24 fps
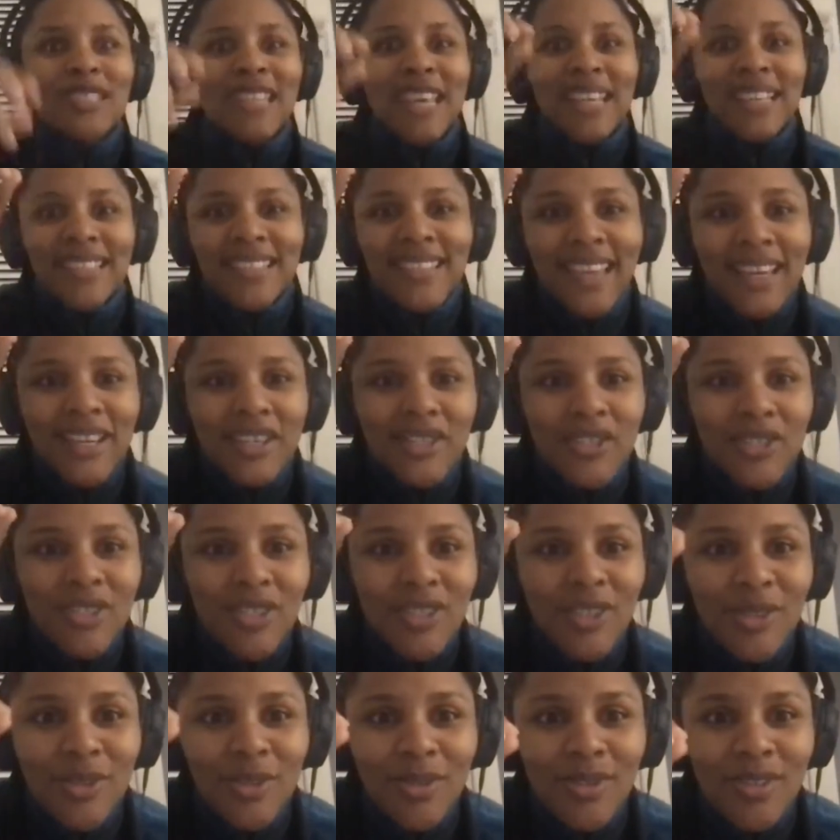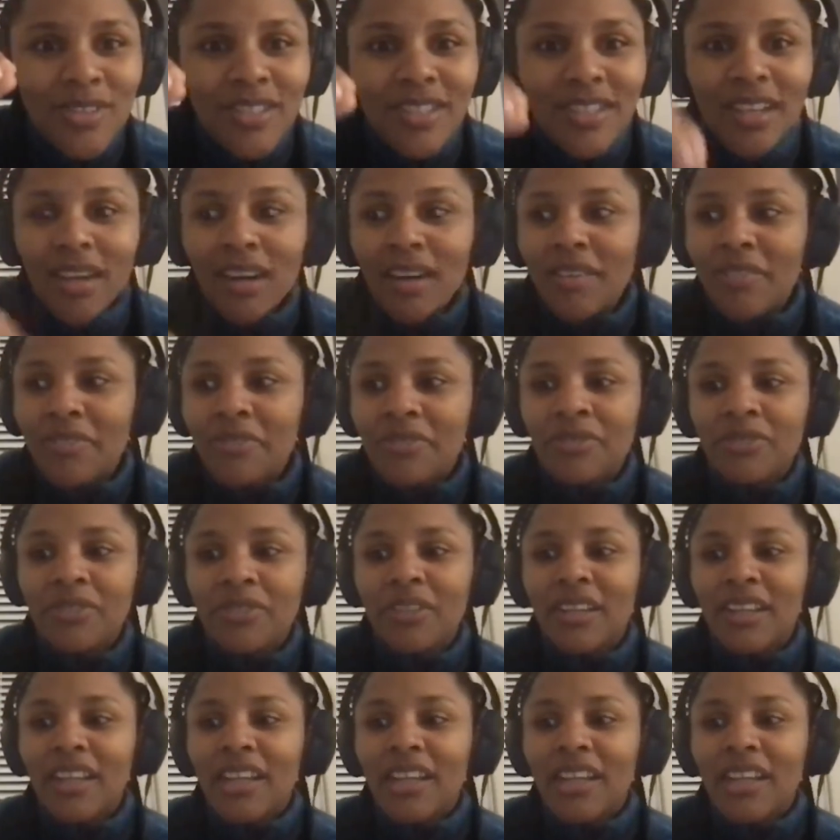take the excuse of,